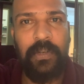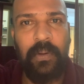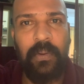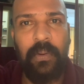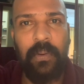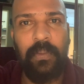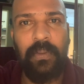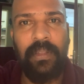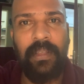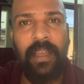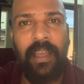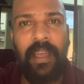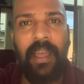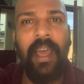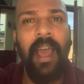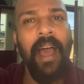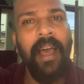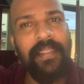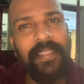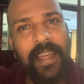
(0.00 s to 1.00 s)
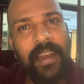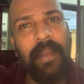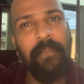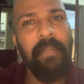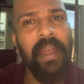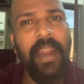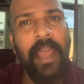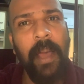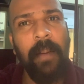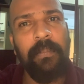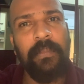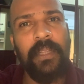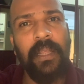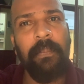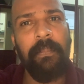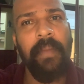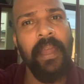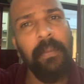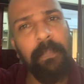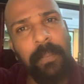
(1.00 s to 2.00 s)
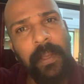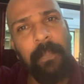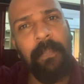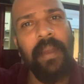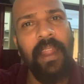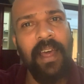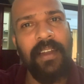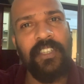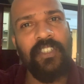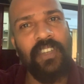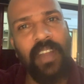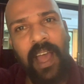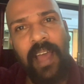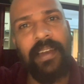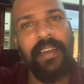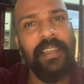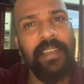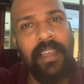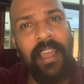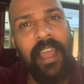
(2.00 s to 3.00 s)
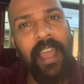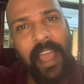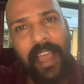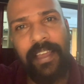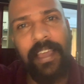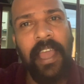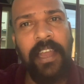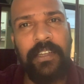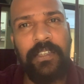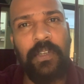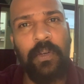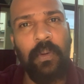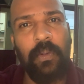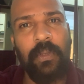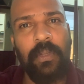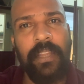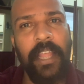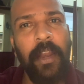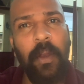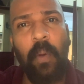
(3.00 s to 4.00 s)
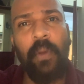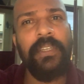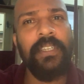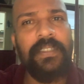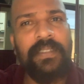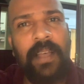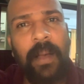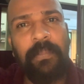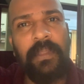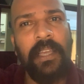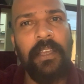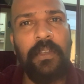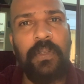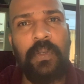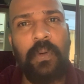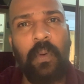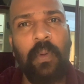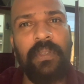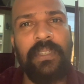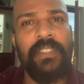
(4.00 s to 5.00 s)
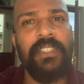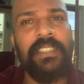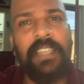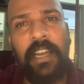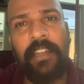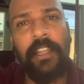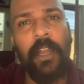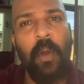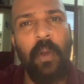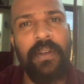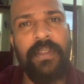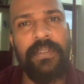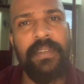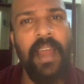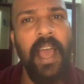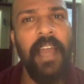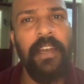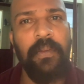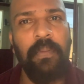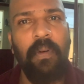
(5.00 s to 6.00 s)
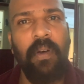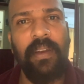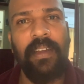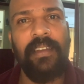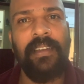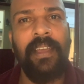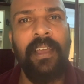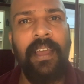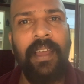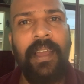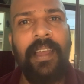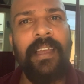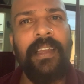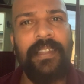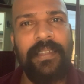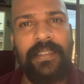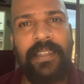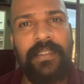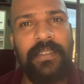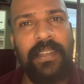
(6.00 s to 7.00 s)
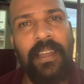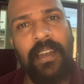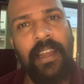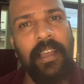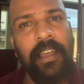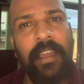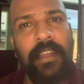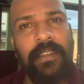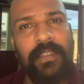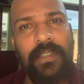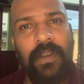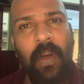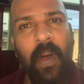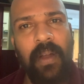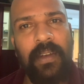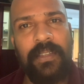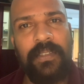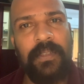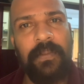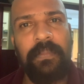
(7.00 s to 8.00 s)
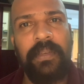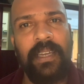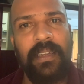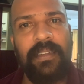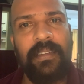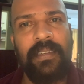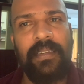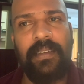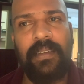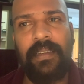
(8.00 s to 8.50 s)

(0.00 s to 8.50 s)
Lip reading: truth. Then when people are standing against truth, they know it is something is truth, still they don't stand for it. It is a sin against the Holy Spirit.